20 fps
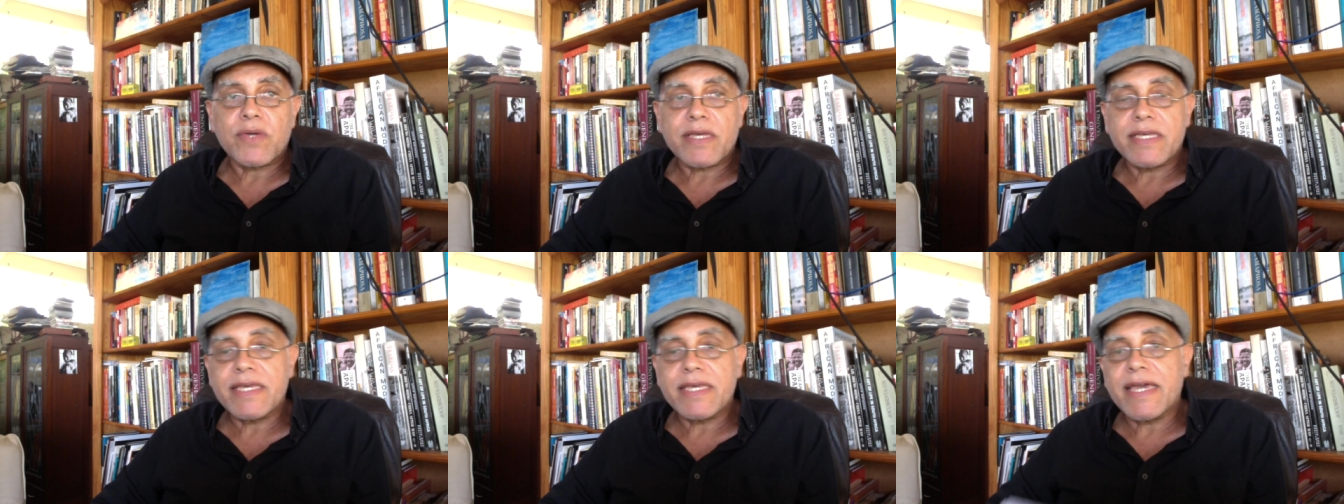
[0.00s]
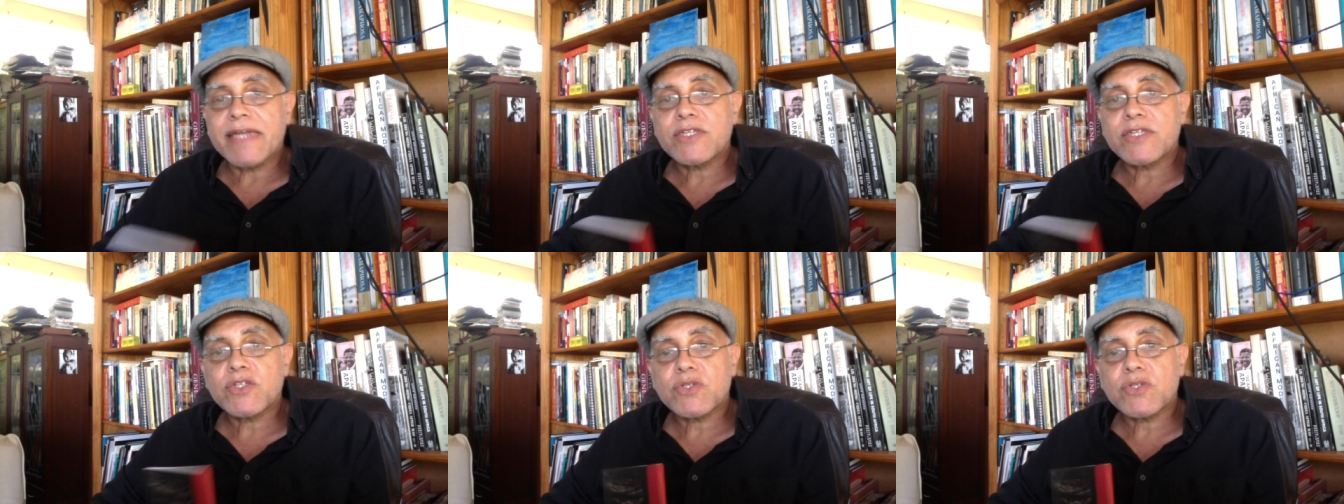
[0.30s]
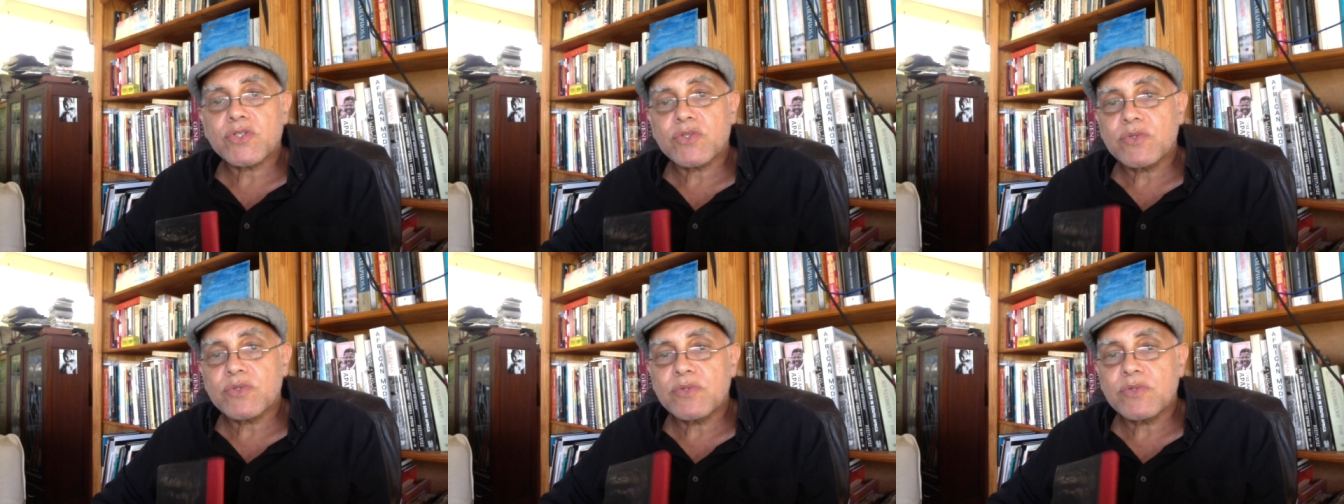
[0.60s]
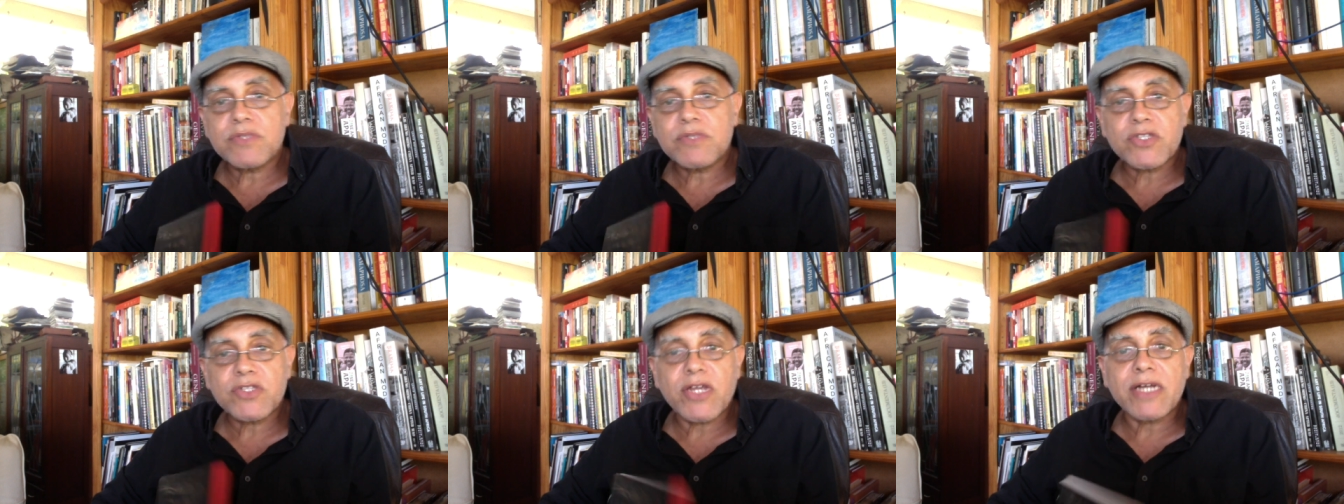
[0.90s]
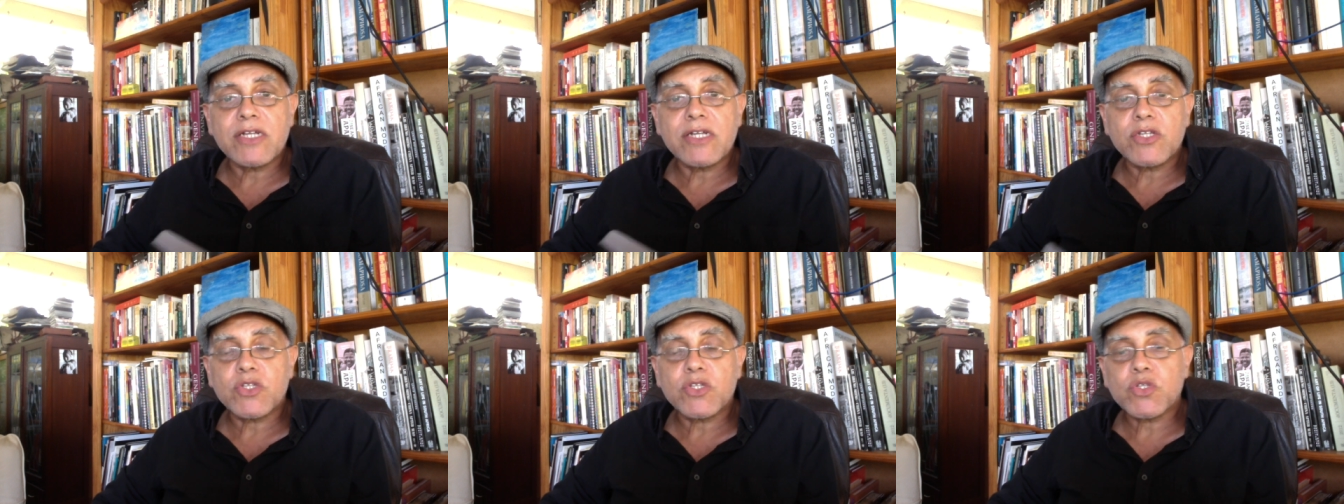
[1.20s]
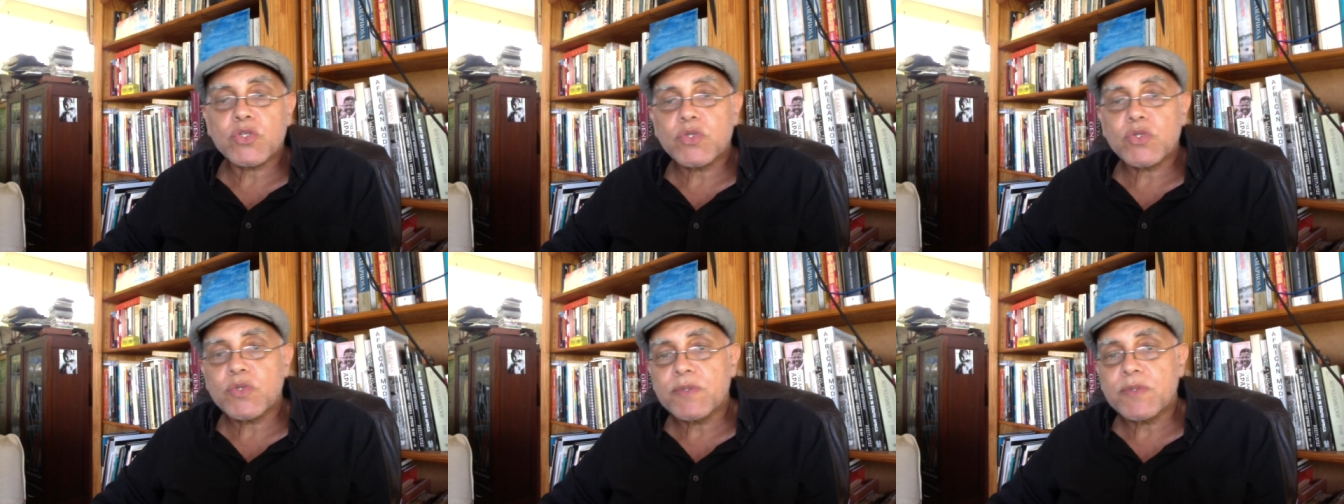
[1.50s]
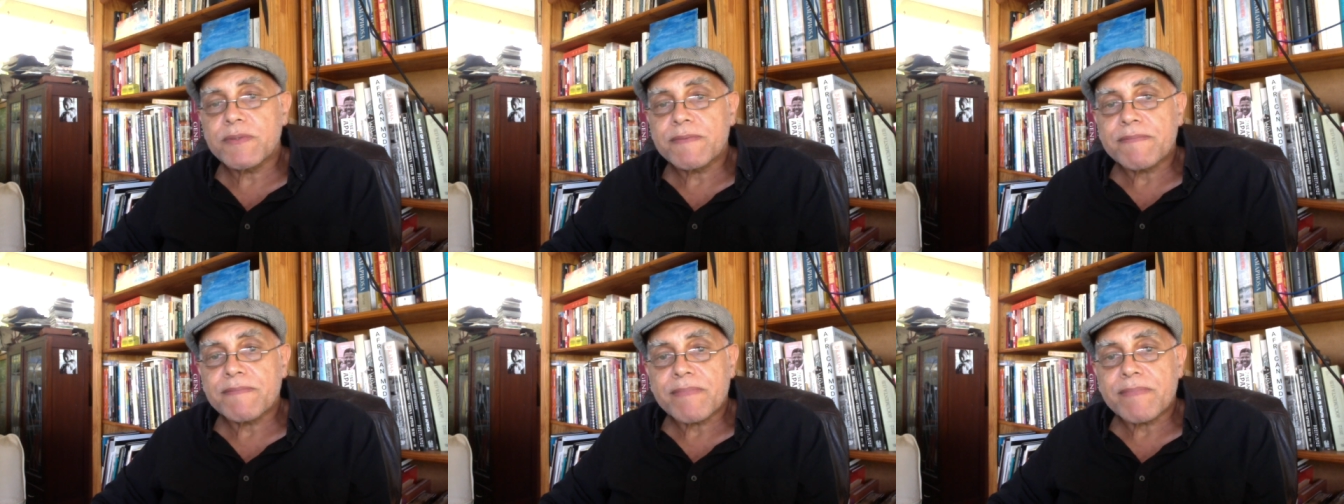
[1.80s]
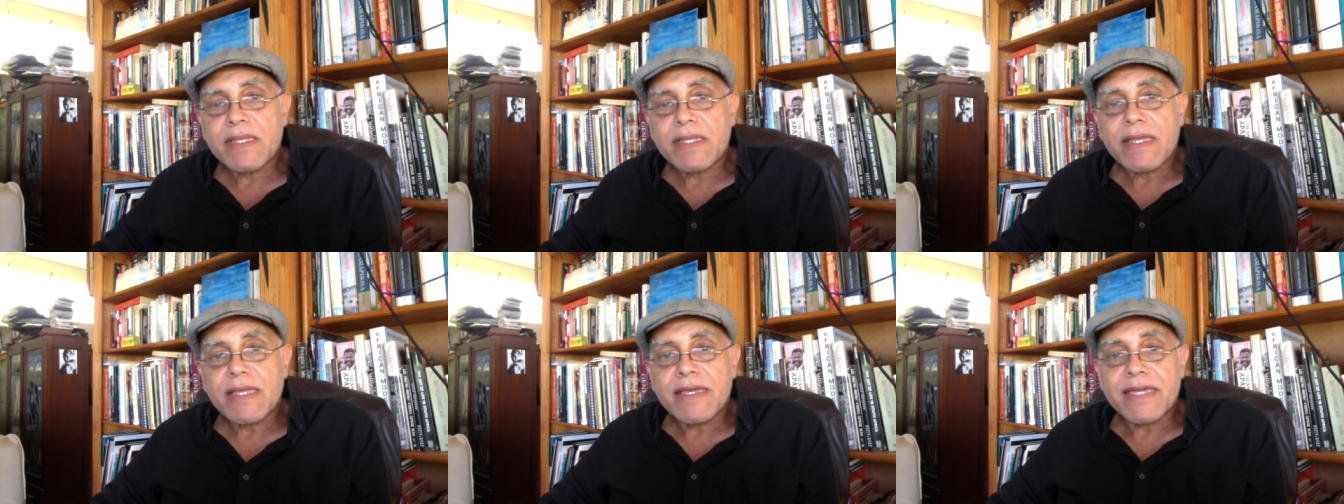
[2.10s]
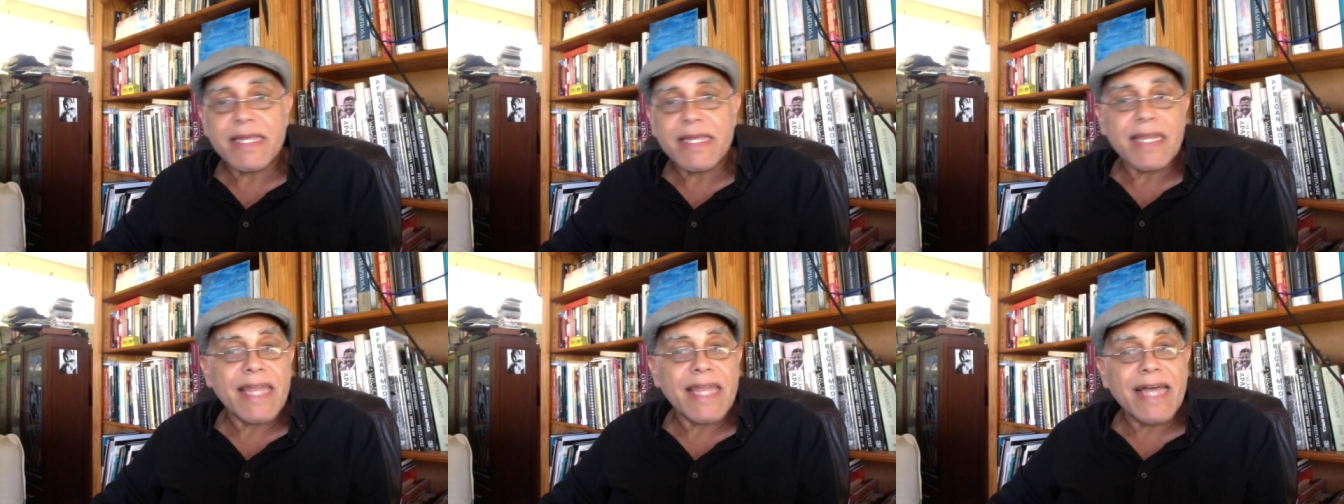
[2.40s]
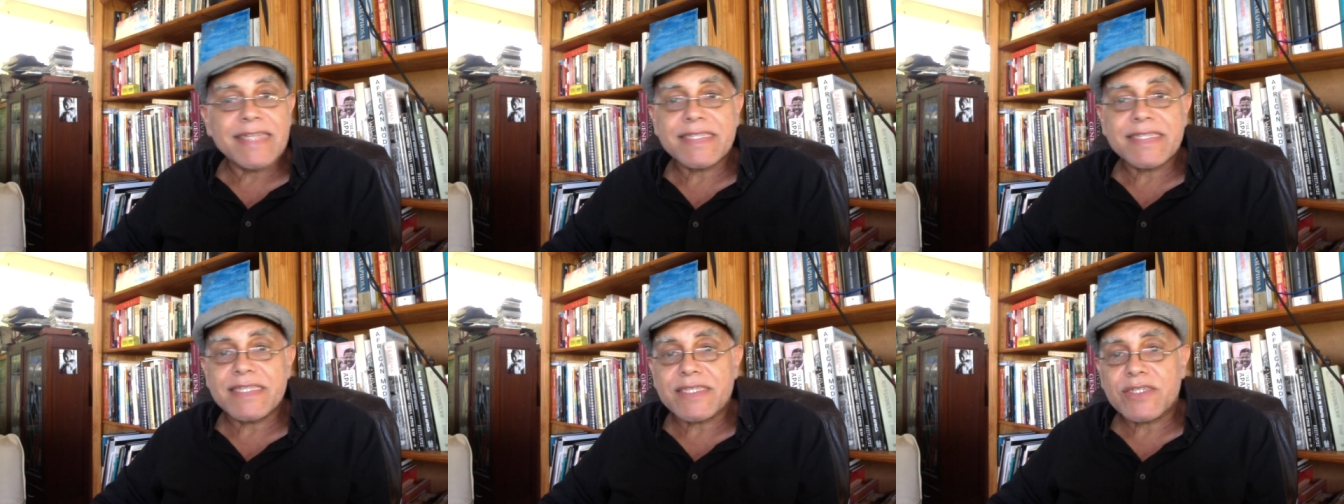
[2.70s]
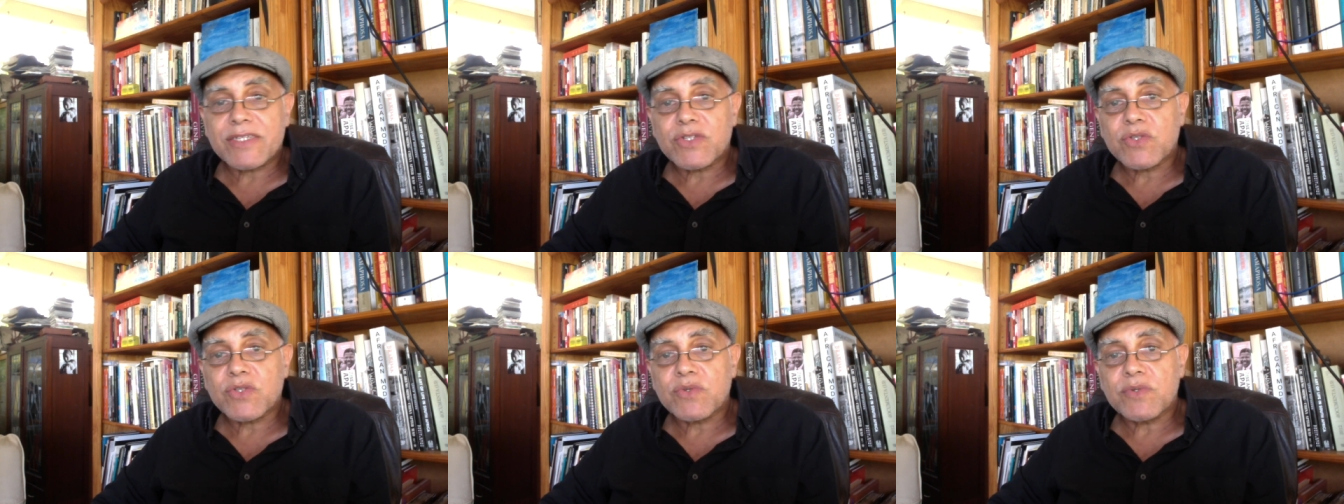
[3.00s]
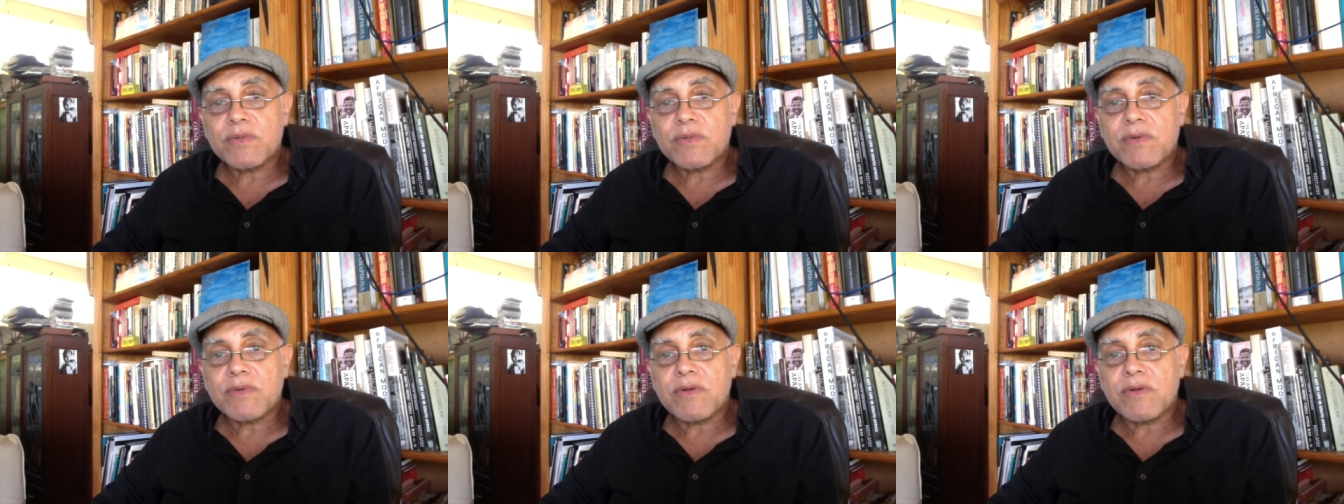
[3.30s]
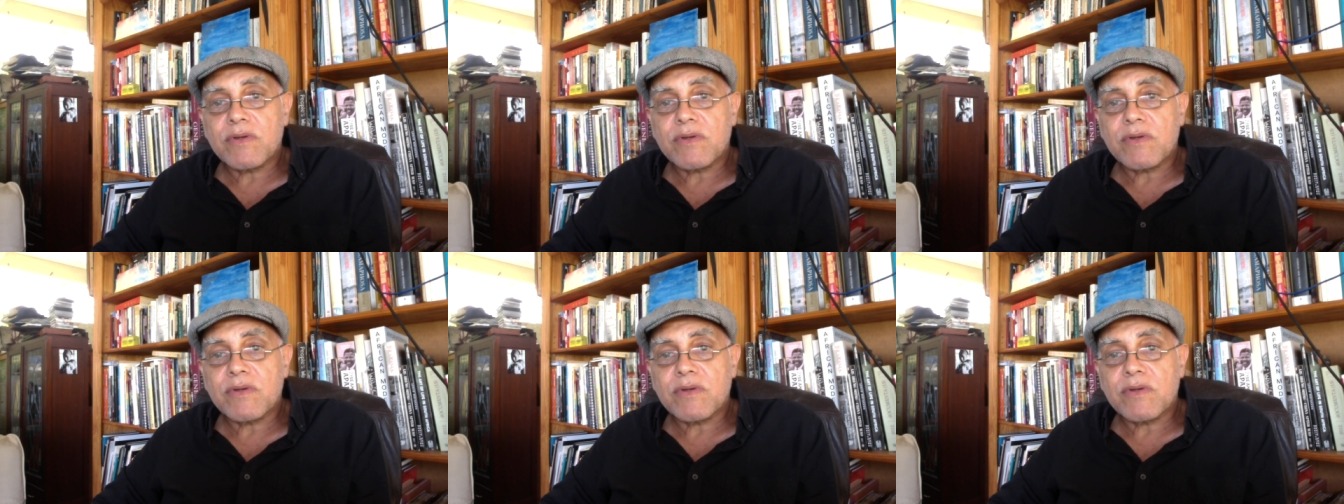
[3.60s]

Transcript: He had to struggle to get a license to